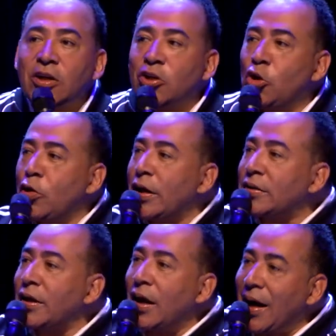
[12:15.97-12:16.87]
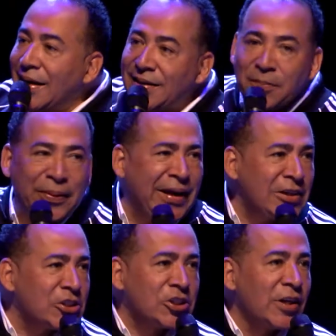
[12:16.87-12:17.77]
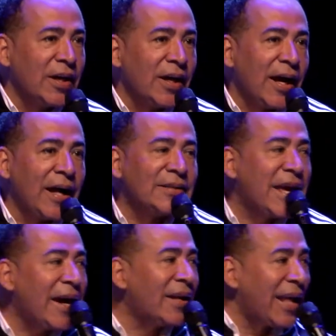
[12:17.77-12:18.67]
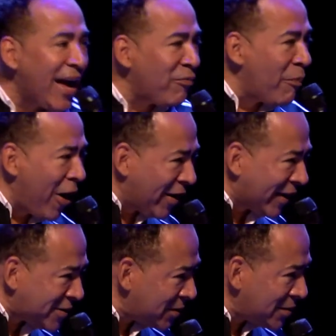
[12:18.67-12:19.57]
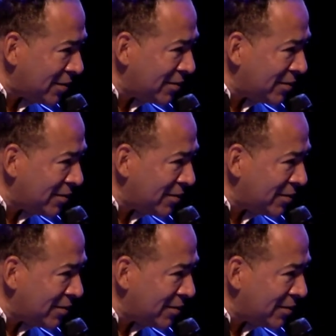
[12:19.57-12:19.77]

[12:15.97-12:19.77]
You get to Huntington Beach and take a left, Marcus,